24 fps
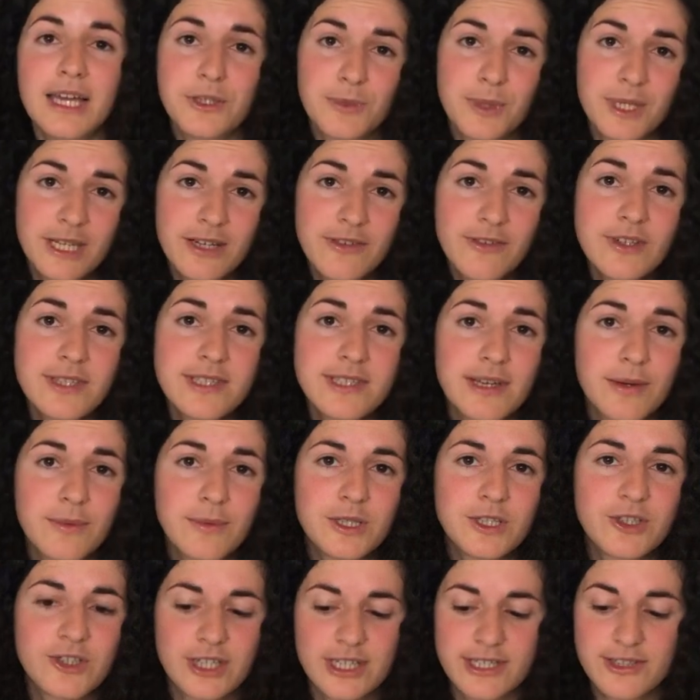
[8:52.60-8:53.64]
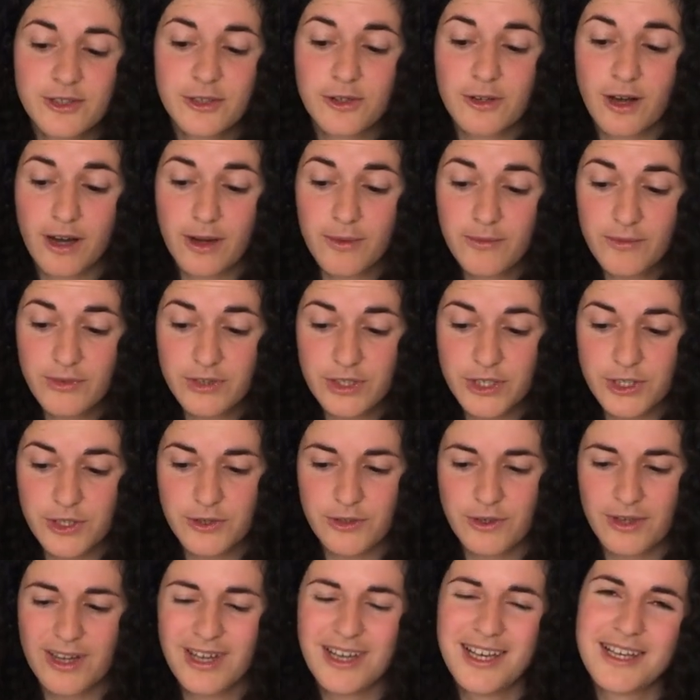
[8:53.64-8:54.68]
And whenever someone tries to comfort
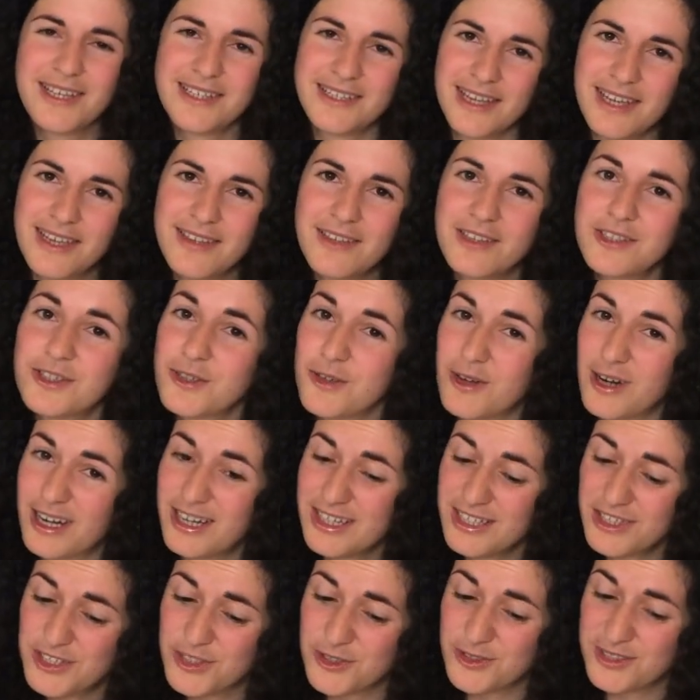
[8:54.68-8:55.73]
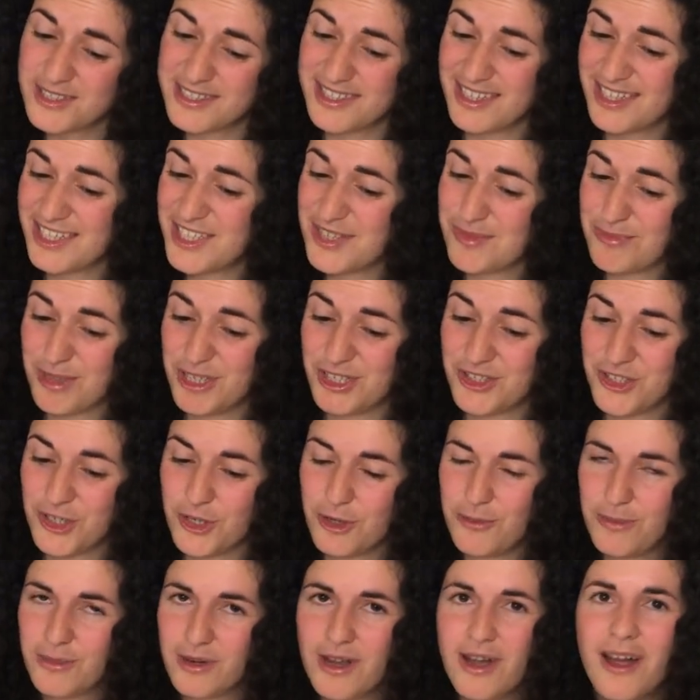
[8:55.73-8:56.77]
you, saying that you aren't doing such a bad
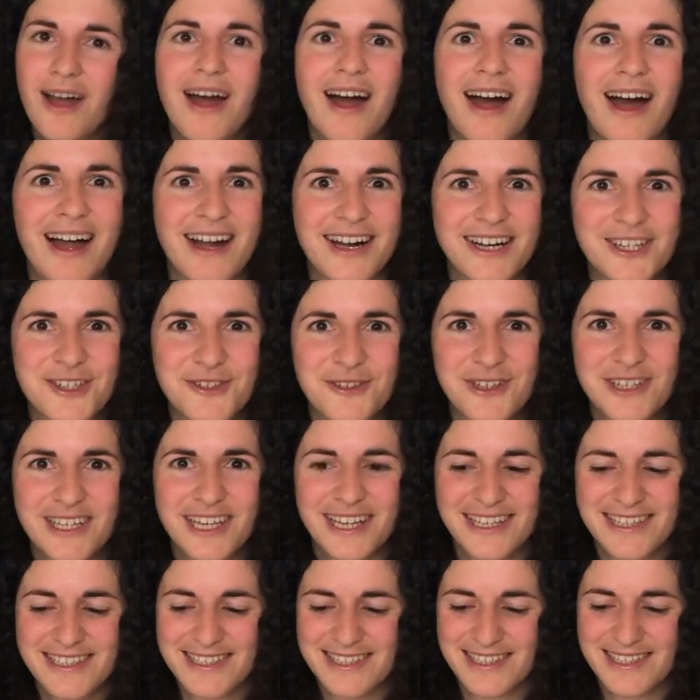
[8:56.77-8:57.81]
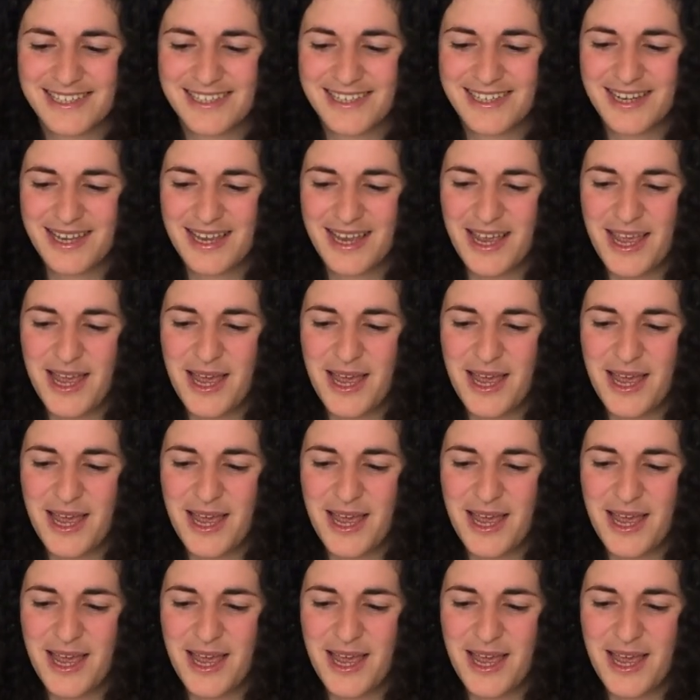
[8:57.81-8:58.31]
job, argue against it.